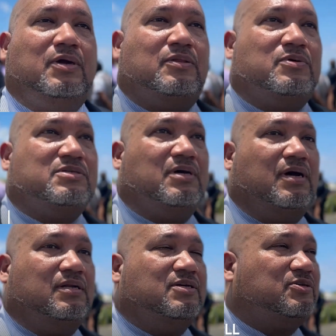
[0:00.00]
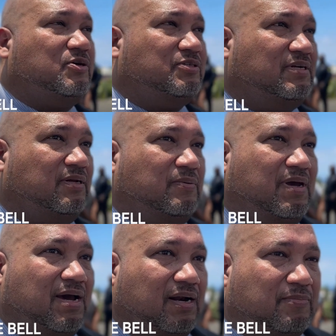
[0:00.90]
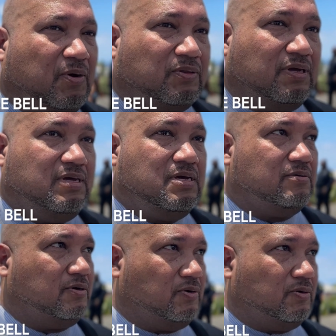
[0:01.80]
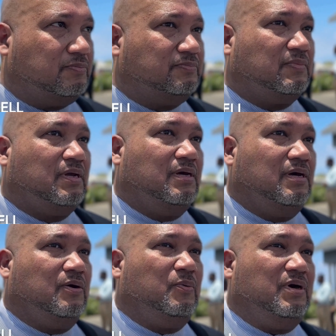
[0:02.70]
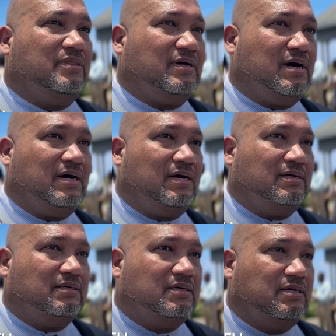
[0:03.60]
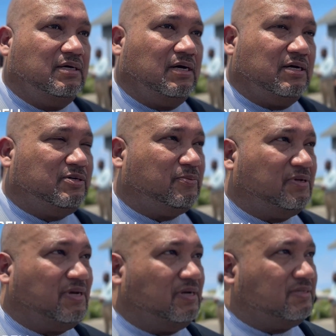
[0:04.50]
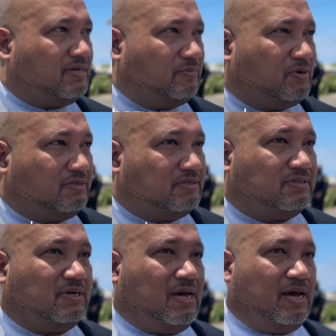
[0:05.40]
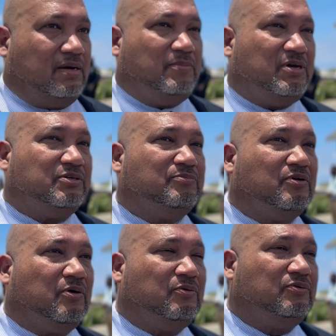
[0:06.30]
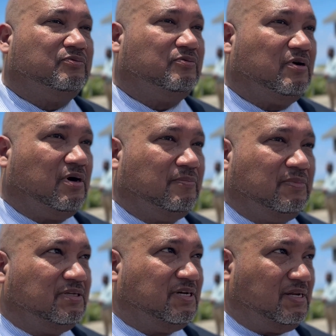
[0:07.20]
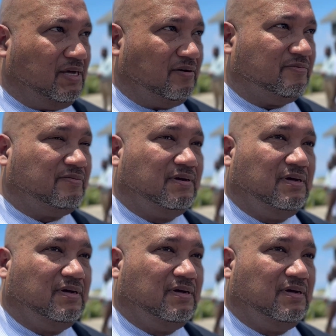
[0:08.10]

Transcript: It was a discussion that we had about a year ago with Superintendent Samuels and Major Brown from the JDF.